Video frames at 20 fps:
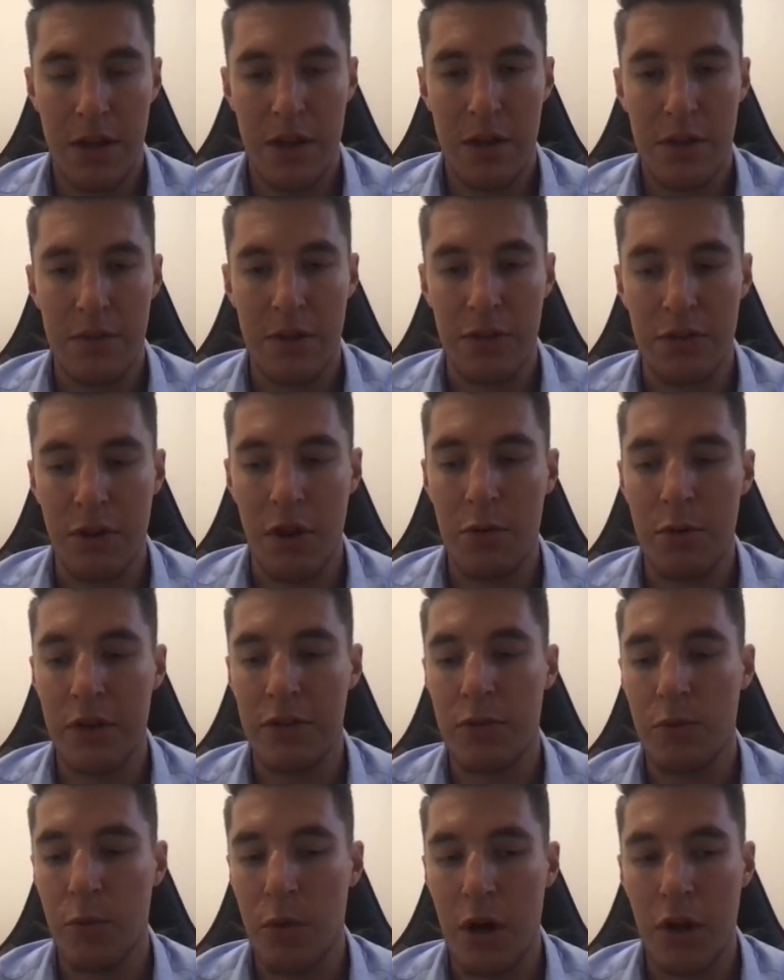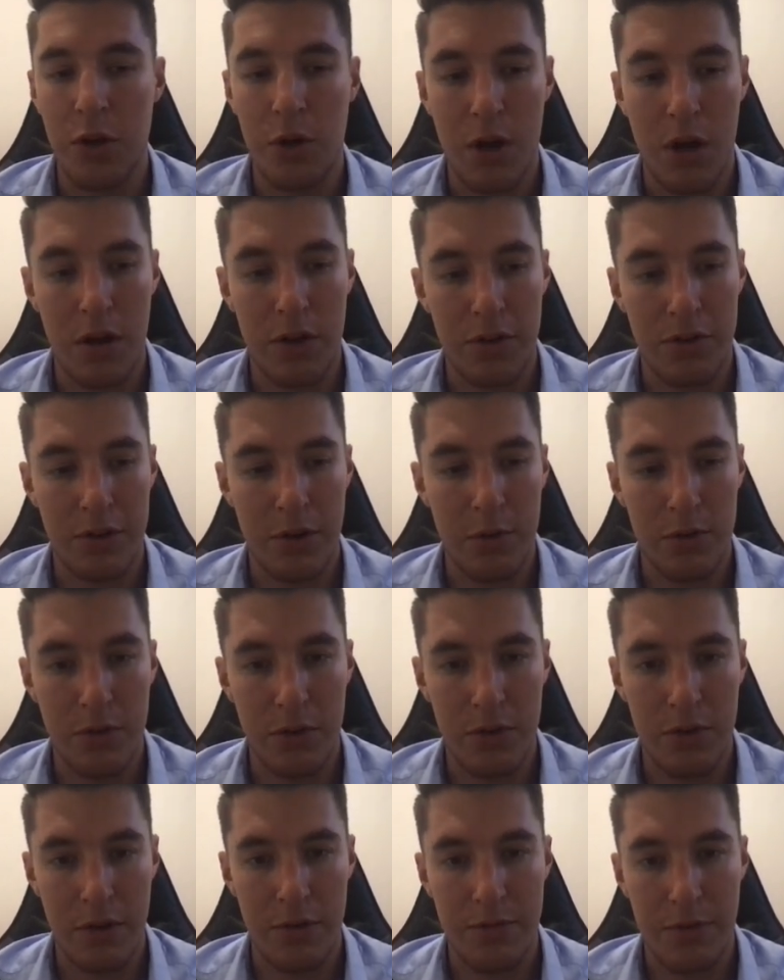There's no reason why you can't sell to
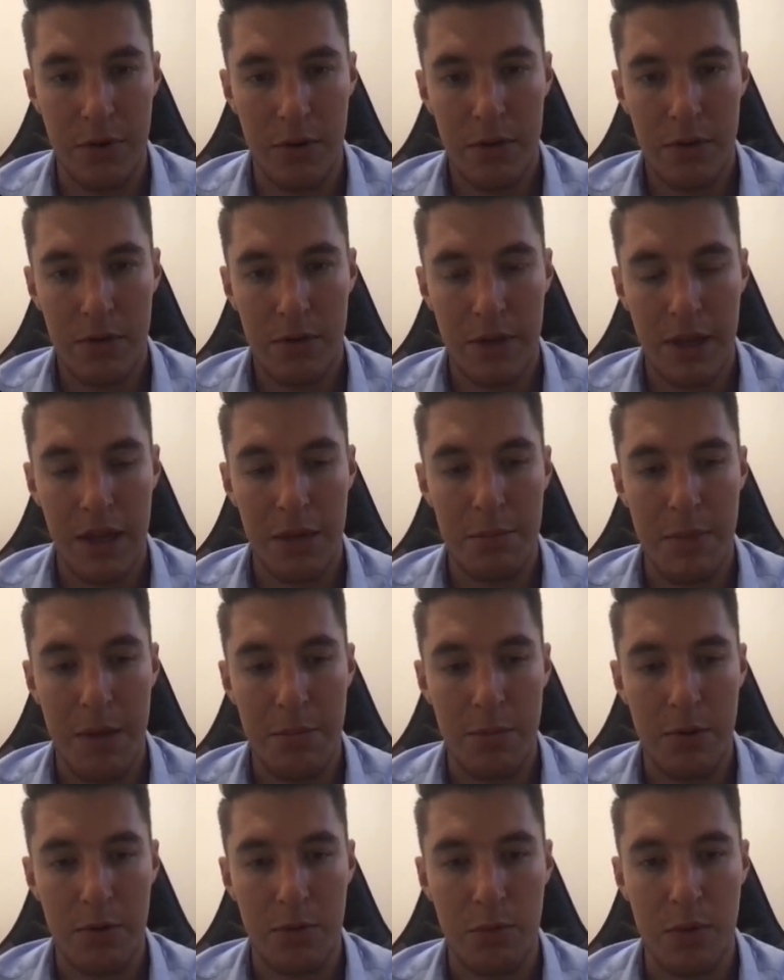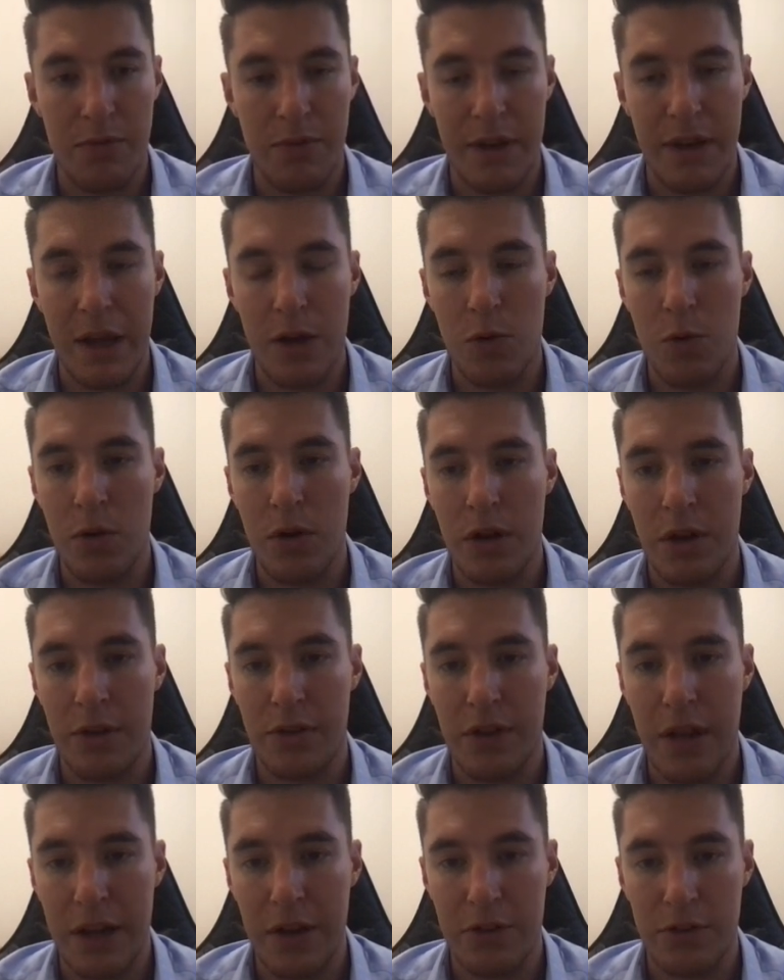different team members within that
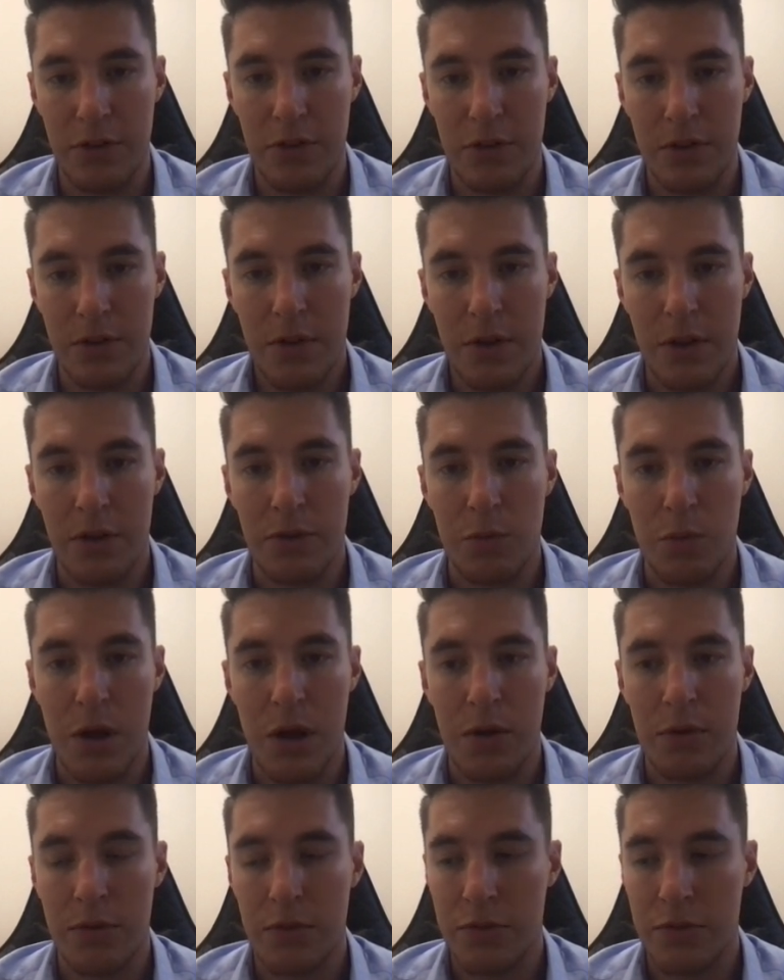organization as well.